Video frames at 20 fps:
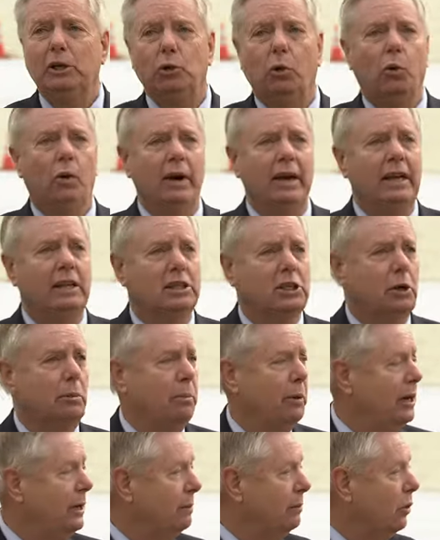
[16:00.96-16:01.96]
20
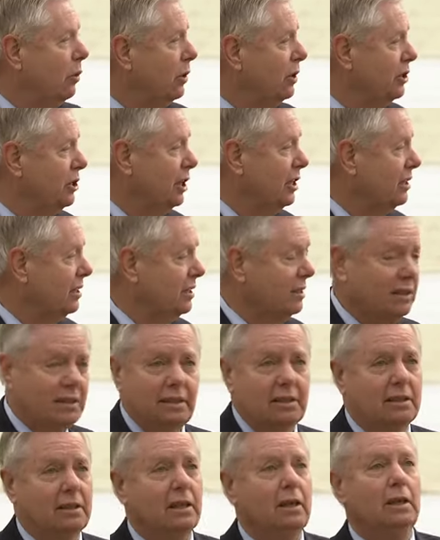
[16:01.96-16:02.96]
Supreme Court
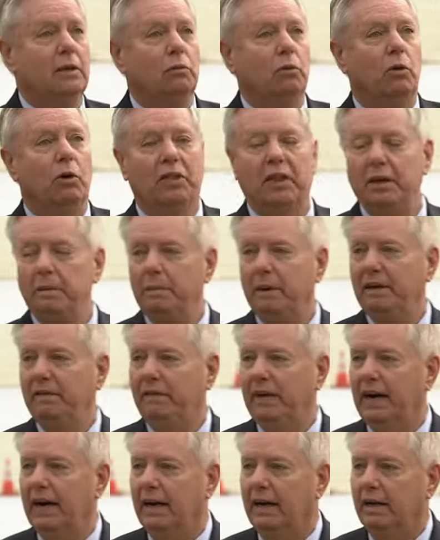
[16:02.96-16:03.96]
justices? Will there be
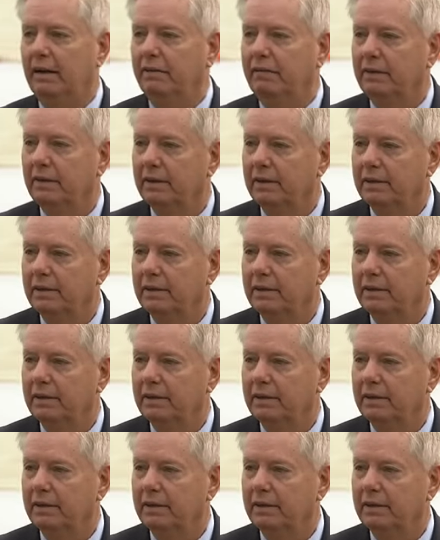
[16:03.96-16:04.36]
5?